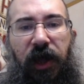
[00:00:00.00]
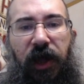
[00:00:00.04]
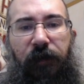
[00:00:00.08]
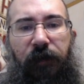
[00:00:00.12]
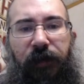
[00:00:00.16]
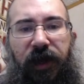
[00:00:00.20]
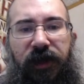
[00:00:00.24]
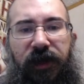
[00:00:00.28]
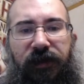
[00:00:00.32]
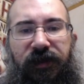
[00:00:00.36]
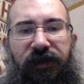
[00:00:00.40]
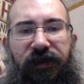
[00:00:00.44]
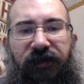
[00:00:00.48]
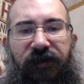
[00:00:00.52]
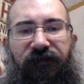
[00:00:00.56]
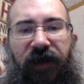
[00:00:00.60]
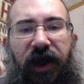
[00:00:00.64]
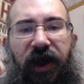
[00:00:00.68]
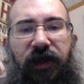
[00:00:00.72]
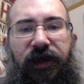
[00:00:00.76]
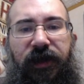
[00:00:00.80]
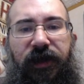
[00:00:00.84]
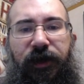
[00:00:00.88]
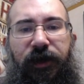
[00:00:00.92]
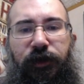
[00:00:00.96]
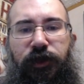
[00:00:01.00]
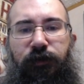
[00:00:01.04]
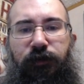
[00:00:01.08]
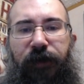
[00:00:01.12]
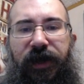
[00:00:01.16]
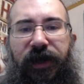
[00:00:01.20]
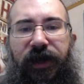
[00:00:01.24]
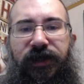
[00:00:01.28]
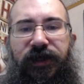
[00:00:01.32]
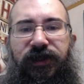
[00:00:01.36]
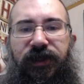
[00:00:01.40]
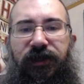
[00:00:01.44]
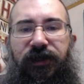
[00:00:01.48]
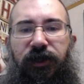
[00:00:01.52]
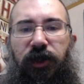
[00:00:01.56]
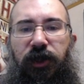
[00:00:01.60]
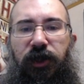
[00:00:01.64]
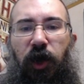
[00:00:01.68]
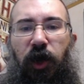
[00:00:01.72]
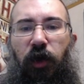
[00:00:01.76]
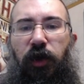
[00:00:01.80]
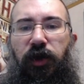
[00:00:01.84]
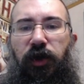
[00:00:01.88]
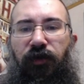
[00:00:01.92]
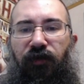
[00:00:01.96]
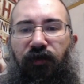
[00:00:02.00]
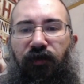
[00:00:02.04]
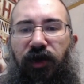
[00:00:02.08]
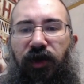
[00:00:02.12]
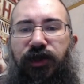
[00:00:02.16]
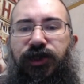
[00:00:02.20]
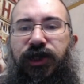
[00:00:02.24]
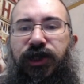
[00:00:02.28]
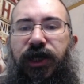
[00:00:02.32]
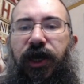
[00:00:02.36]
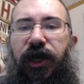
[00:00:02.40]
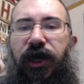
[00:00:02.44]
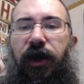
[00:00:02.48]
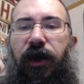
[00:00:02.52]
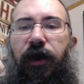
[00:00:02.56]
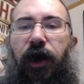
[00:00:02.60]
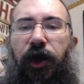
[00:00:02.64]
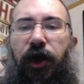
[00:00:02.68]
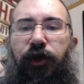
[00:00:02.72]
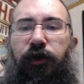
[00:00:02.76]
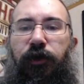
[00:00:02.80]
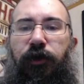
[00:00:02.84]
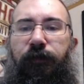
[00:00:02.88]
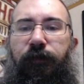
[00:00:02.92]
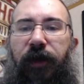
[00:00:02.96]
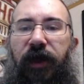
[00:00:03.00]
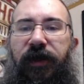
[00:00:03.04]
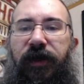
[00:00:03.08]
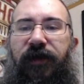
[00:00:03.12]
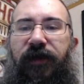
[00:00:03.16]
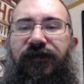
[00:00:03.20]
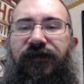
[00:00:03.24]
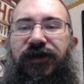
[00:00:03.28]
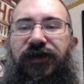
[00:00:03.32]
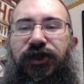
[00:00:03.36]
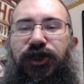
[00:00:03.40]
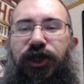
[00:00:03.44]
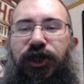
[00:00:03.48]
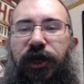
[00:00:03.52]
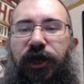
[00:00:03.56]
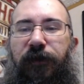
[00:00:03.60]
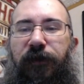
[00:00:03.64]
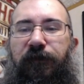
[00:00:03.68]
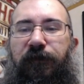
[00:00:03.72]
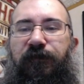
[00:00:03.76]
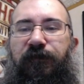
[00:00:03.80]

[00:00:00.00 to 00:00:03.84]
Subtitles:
but the violator space in the lower, grungy underbelly of the ship,